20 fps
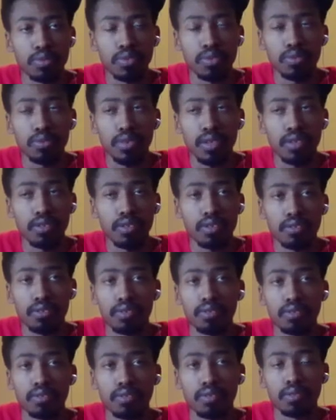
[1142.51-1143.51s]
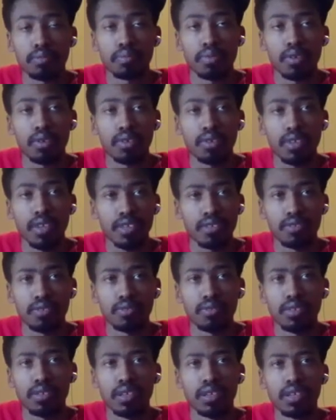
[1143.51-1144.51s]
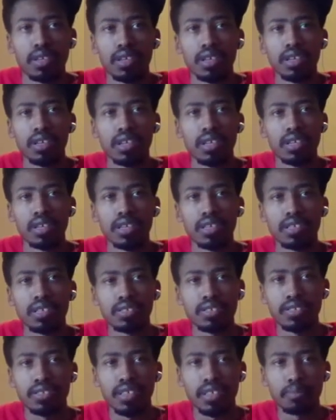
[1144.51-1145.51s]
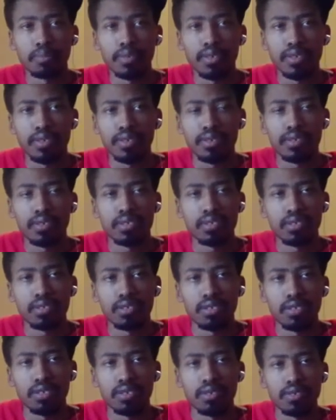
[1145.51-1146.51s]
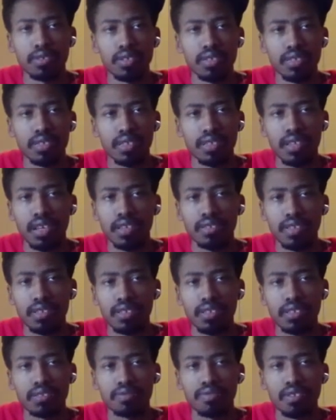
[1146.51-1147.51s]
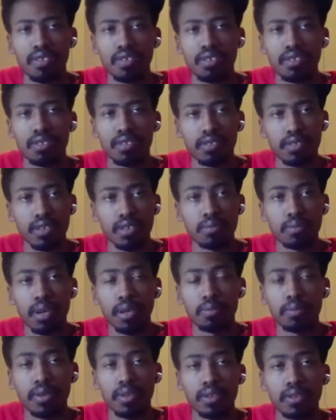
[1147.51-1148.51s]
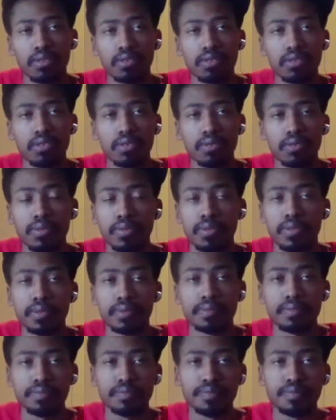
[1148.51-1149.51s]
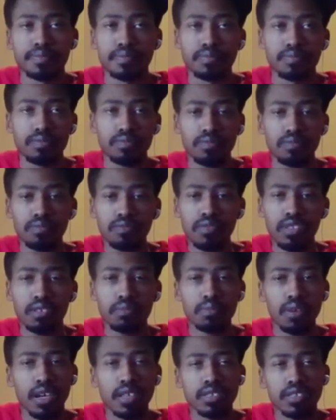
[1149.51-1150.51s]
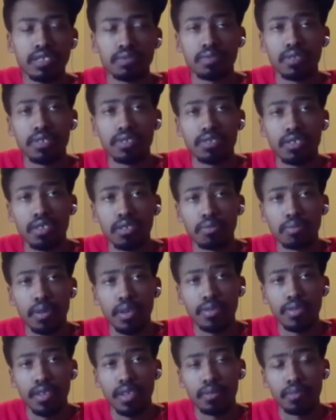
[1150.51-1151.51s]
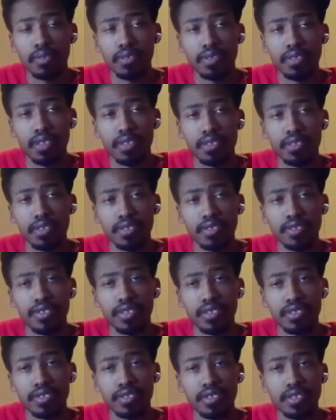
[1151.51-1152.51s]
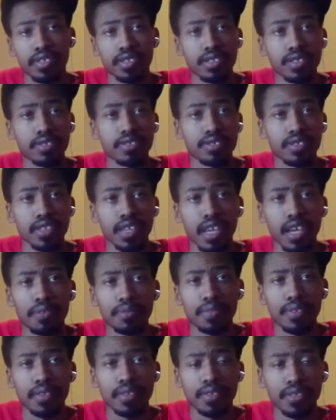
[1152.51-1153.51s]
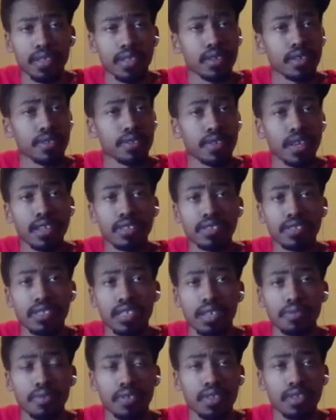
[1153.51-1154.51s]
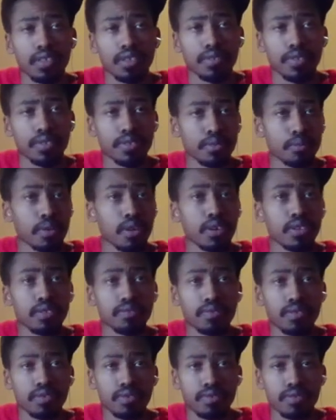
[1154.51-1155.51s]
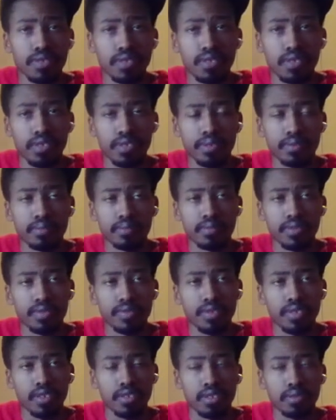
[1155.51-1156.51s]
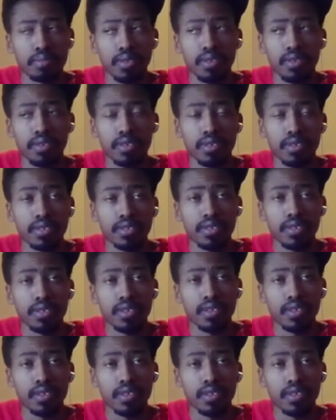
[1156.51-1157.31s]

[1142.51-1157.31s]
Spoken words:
do get looked upon like a stigma, and I think that's wrong in my opinion. So, but I just wanted to talk about that because that's real interesting that you see athletes, not just Kevin Love, DeMar DeRozan has talked about his